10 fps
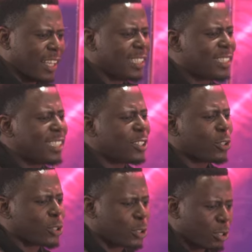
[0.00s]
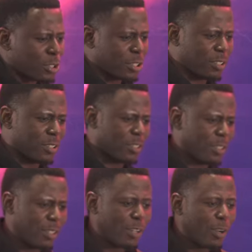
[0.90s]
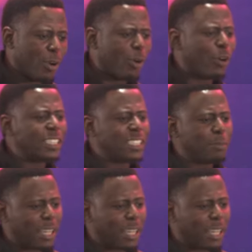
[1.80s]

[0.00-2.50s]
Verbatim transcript: Is it your church or is